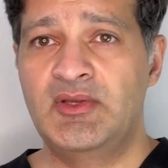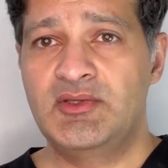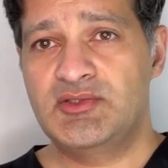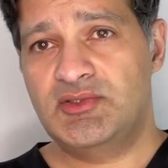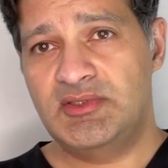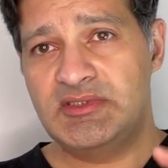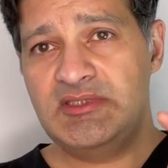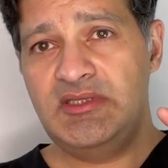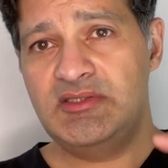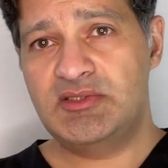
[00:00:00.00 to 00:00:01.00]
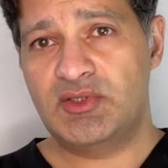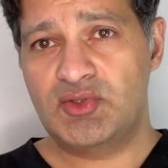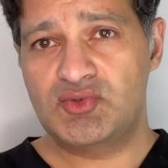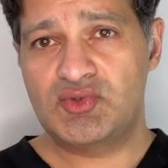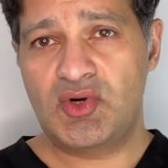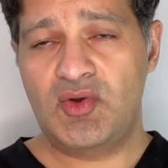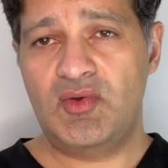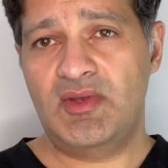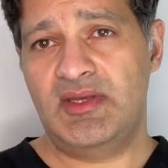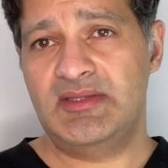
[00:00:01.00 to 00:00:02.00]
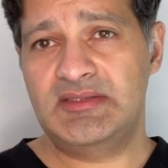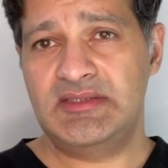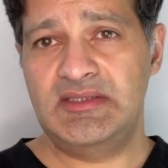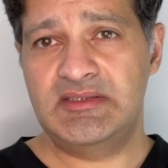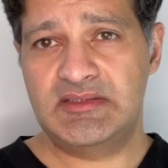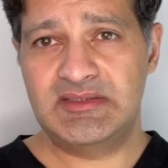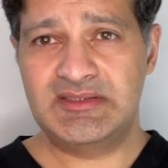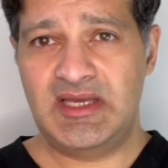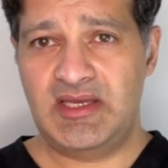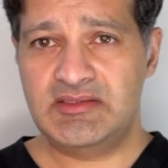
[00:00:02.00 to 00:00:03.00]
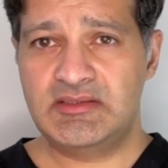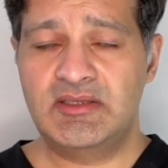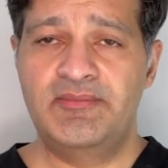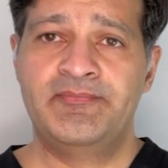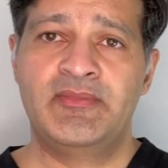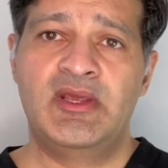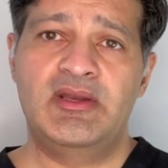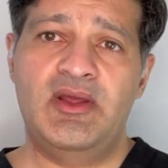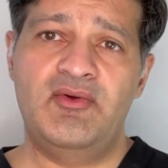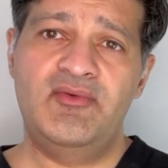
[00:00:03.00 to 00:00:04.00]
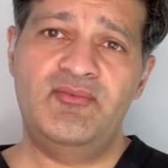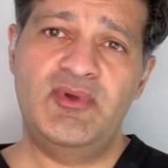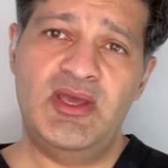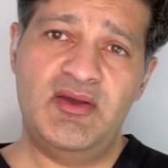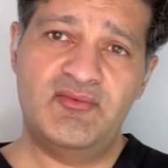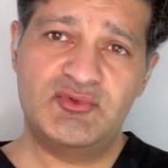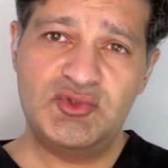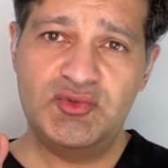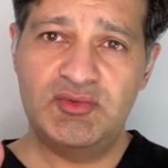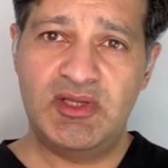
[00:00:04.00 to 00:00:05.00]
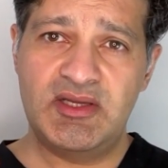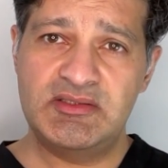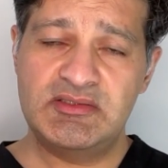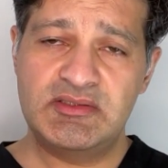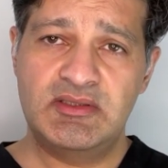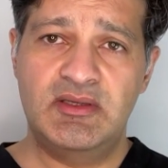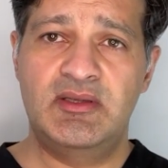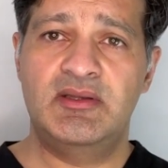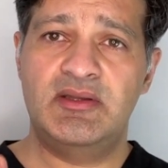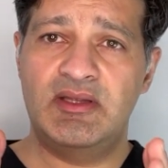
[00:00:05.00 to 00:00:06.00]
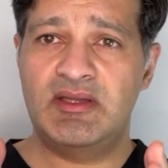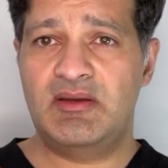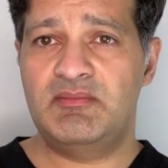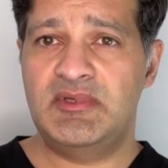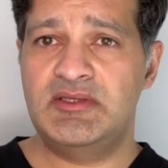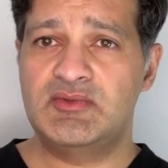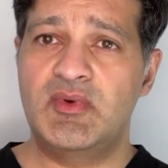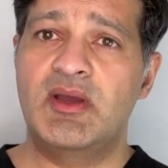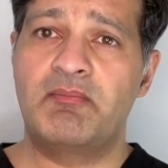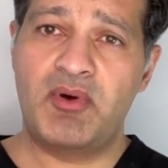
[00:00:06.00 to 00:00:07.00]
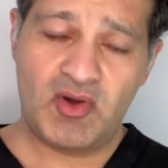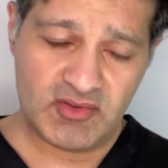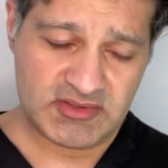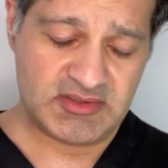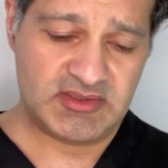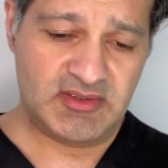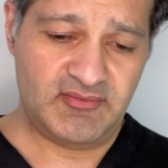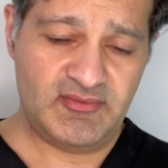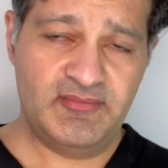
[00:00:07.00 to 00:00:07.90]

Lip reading: So the C is the control and the T is the test. Now, if we have two lines, then that means we are positive.